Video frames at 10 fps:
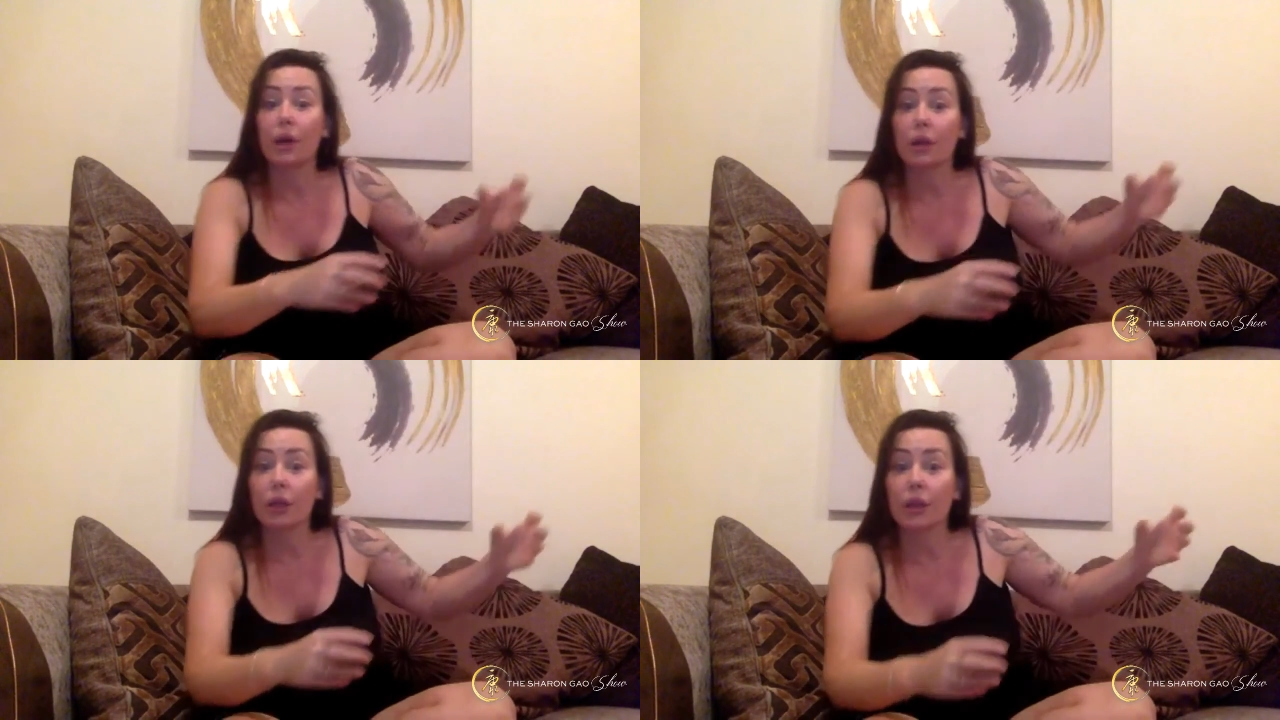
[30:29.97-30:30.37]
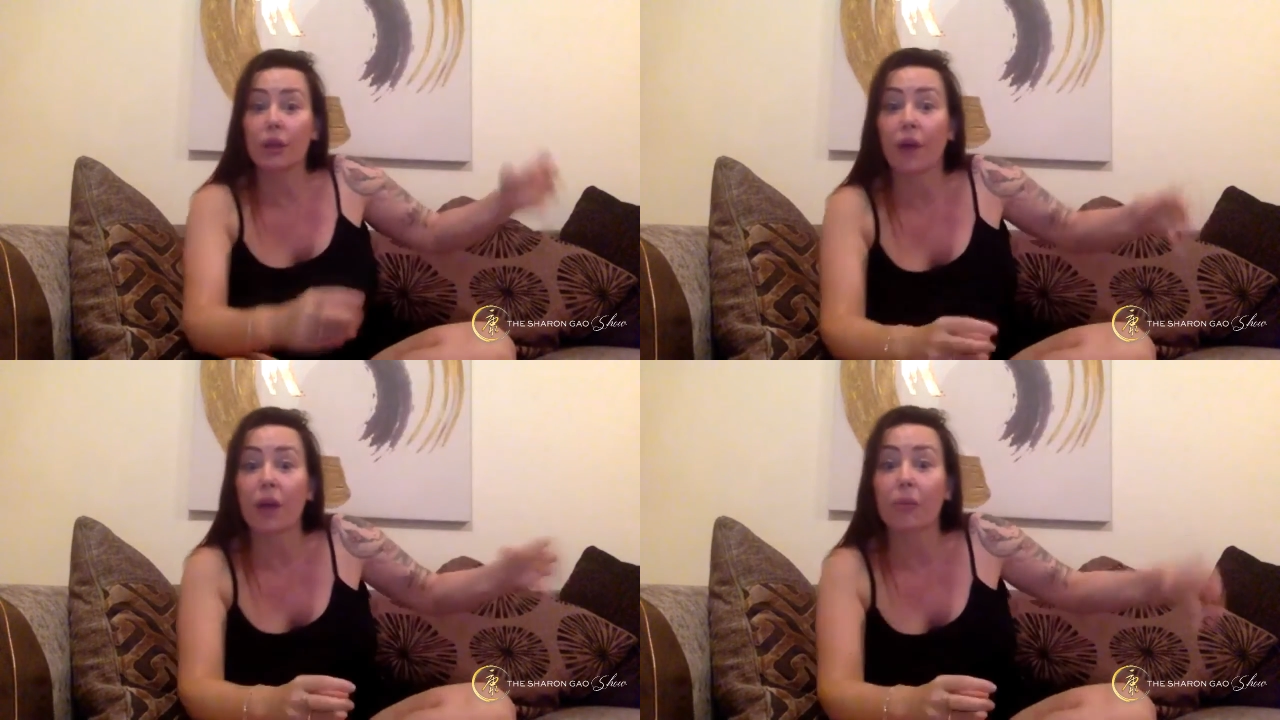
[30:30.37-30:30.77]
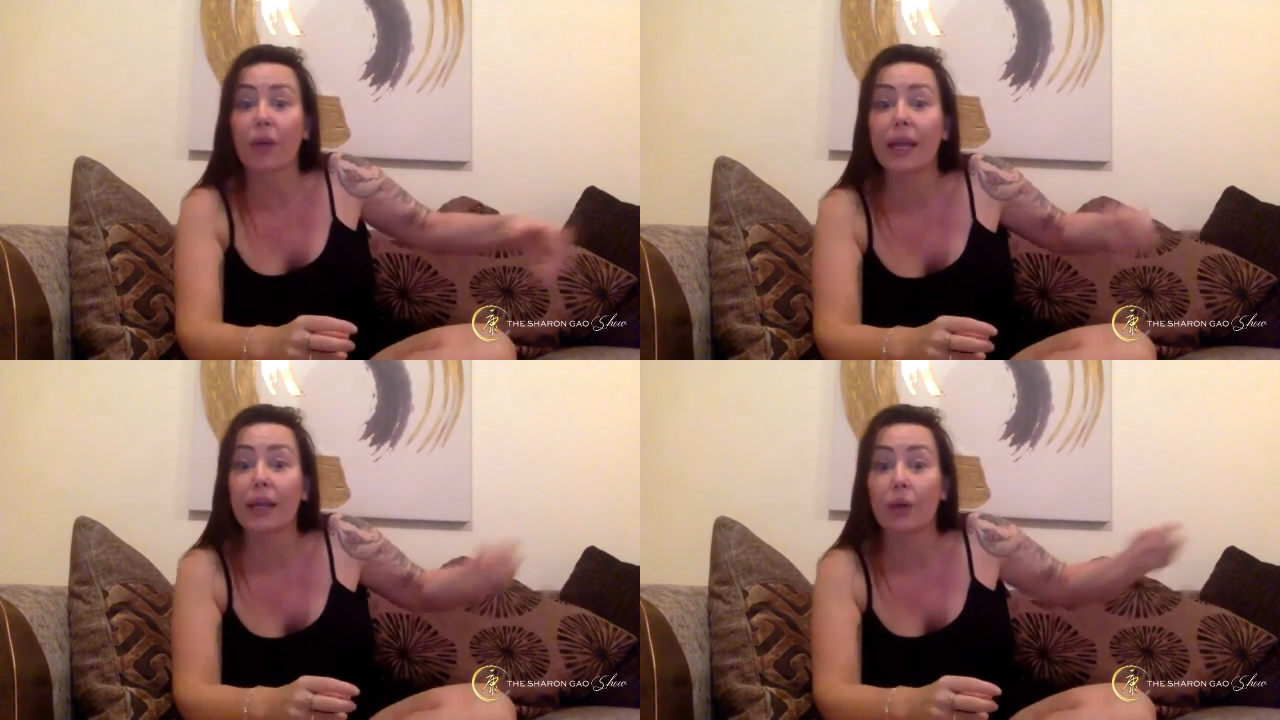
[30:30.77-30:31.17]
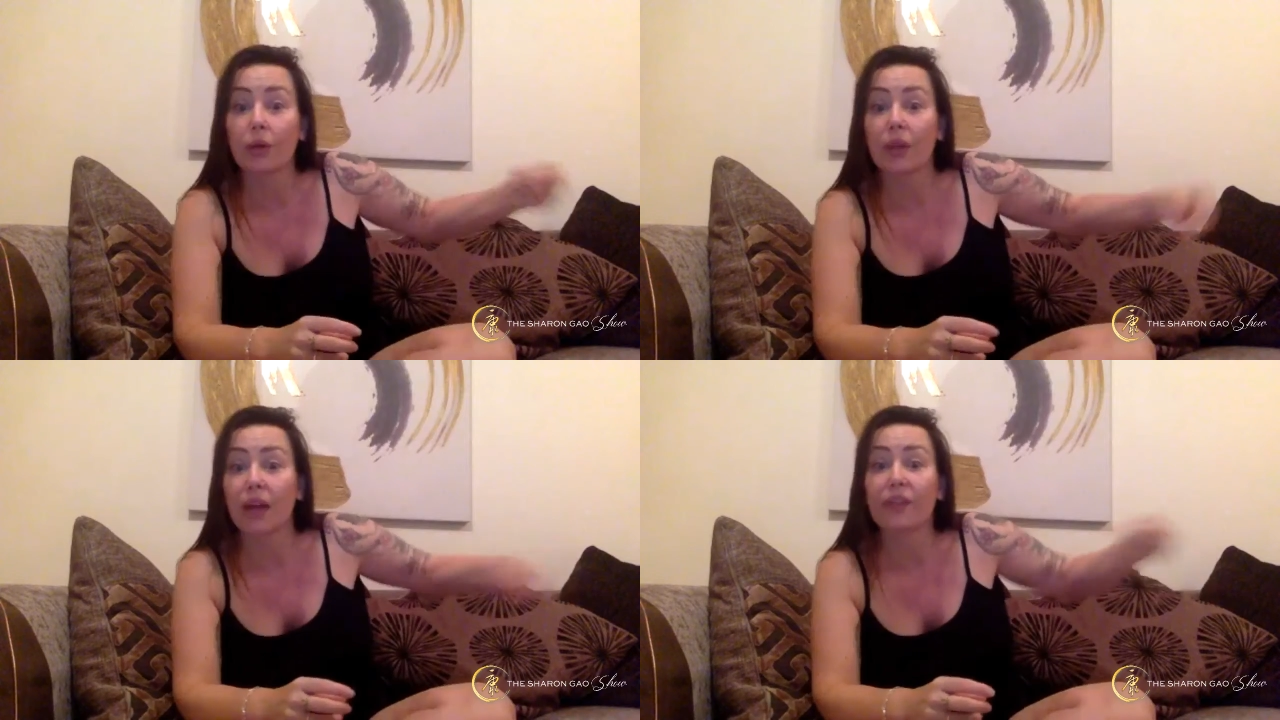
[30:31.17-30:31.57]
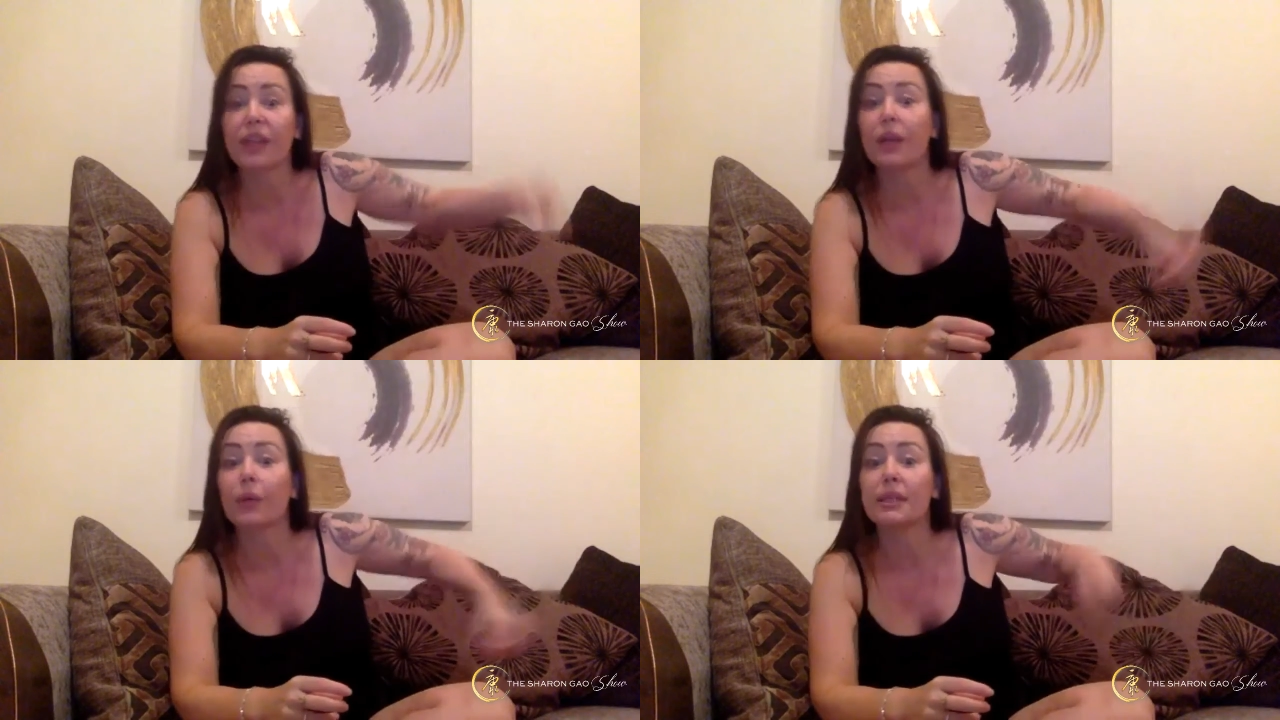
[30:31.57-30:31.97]
you know, vibrating on that
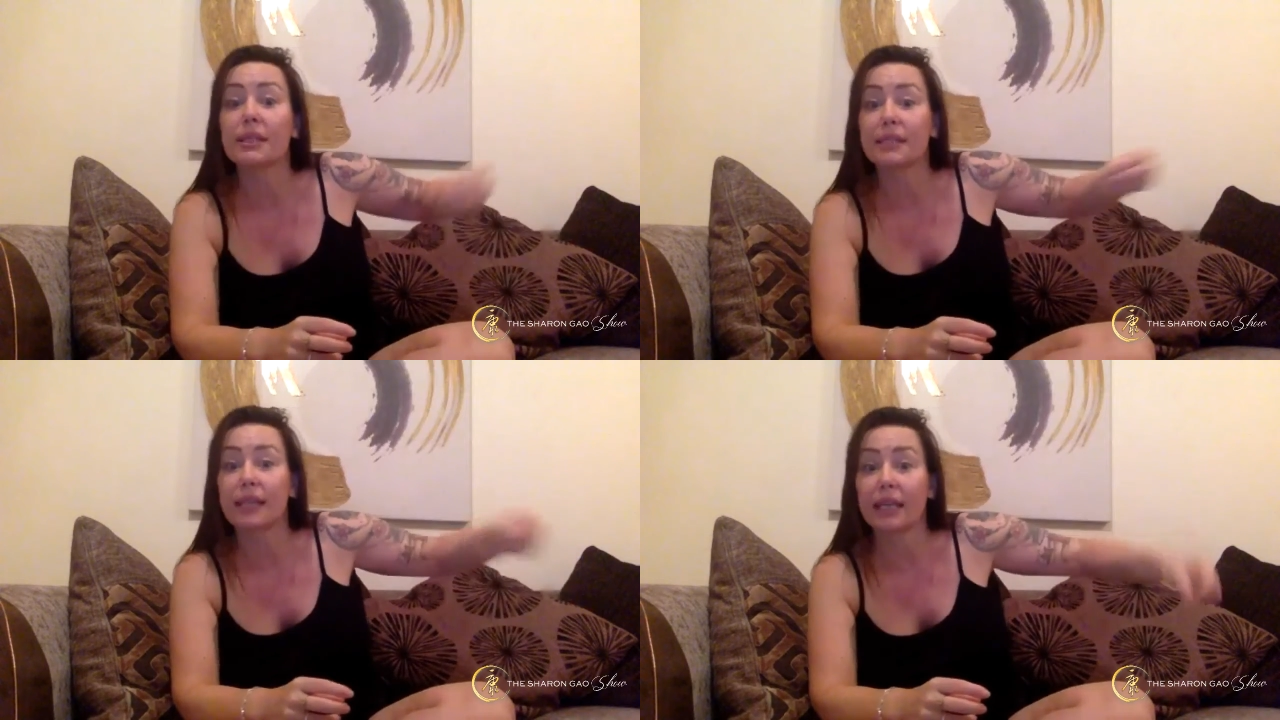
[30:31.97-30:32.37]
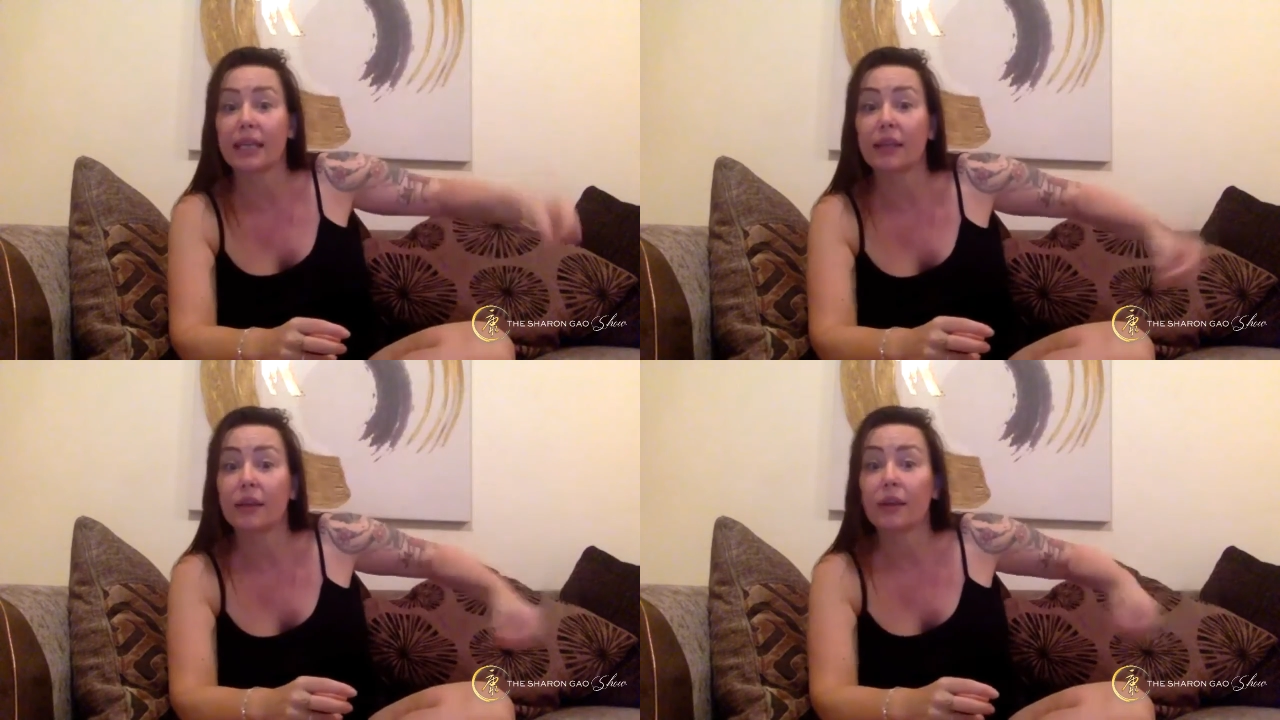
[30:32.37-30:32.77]
frequency,